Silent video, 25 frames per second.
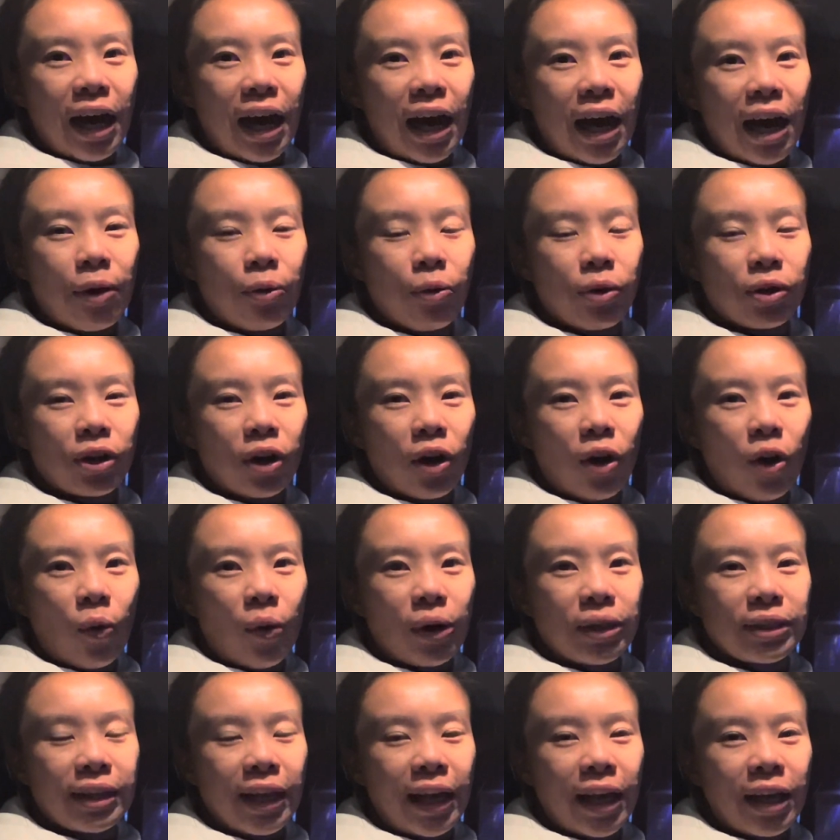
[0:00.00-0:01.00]
I would
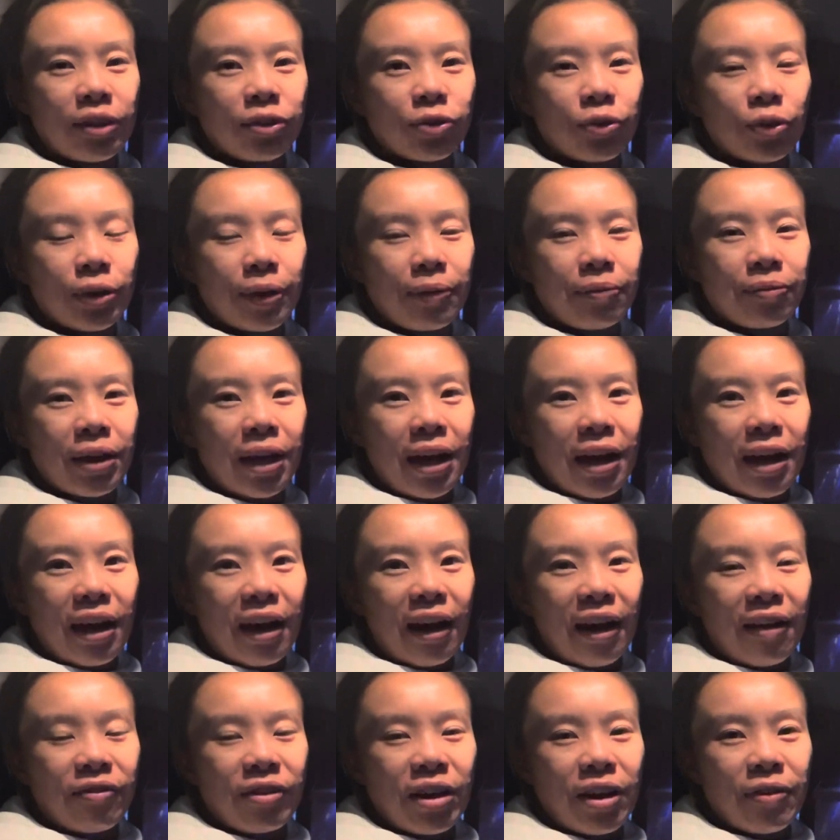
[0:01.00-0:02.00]
always answer them.
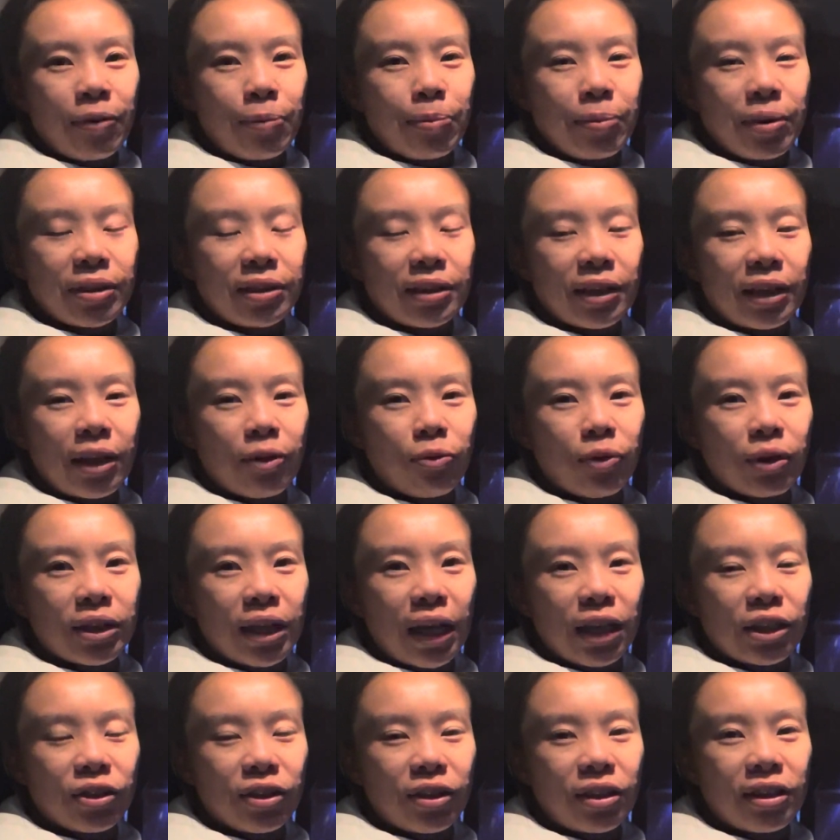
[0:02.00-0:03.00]
I've never missed anyone,
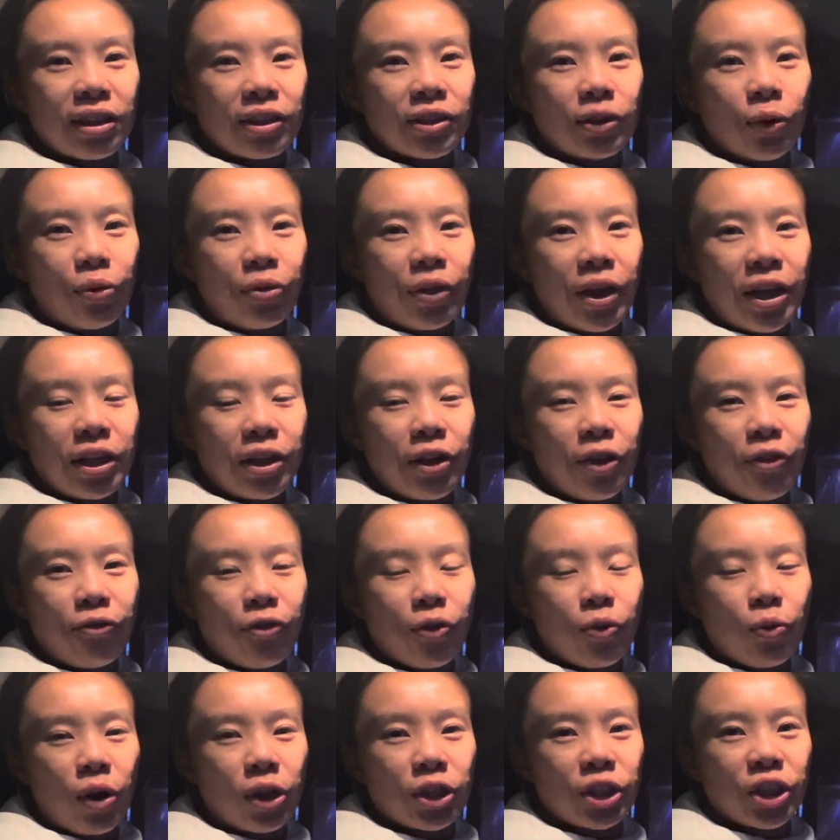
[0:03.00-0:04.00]
actually. So thank you
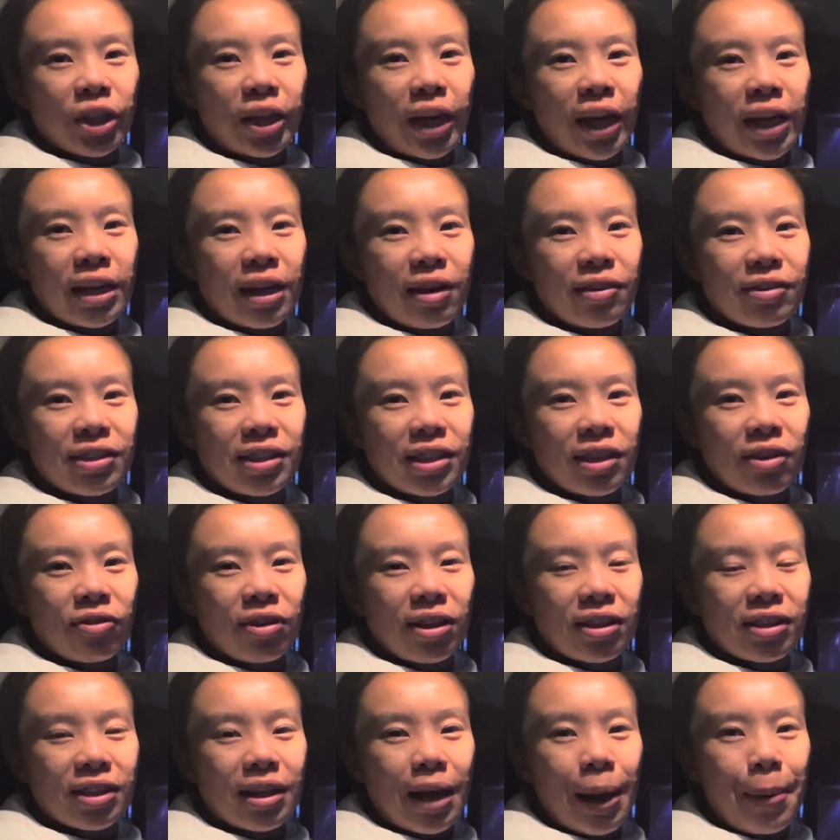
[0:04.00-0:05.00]
for watching, and I'll see you
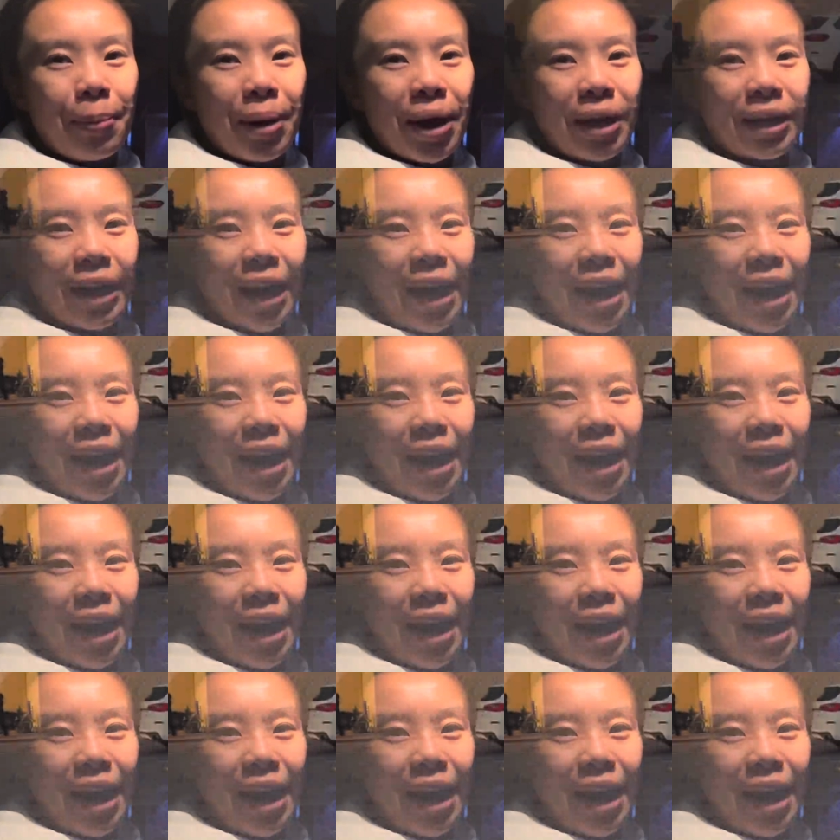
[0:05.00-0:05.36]
next time. Bye, guys.